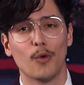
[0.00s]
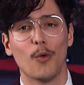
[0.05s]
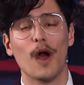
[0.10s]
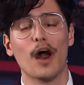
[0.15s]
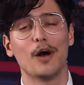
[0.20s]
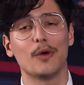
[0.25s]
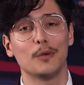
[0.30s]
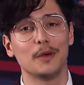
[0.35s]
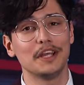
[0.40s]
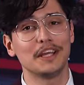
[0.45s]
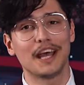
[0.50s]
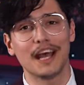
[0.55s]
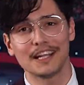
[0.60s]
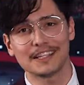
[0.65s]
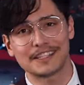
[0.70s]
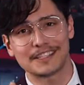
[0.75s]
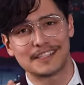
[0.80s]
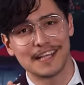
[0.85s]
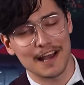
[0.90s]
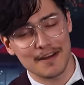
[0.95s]
Well, we
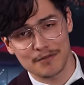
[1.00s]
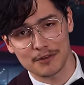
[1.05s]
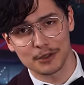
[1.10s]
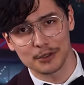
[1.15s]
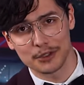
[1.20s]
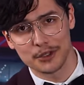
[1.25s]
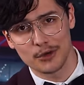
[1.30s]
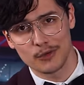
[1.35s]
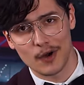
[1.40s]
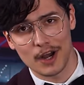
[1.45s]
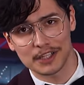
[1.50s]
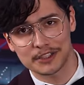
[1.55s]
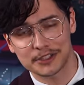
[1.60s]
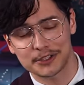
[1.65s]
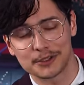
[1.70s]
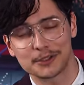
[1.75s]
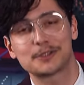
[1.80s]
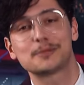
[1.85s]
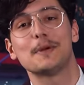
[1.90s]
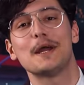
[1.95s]
got several new
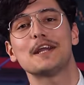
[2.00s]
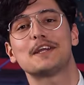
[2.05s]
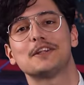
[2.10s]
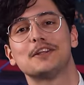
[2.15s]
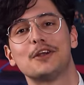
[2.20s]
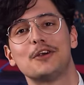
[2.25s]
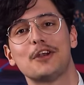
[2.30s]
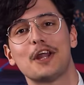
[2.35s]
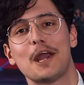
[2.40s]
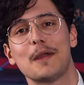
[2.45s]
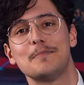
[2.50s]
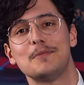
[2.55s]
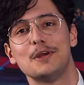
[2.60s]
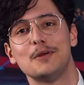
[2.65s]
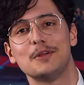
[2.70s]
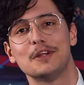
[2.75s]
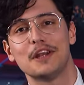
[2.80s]
wrestlers making their debut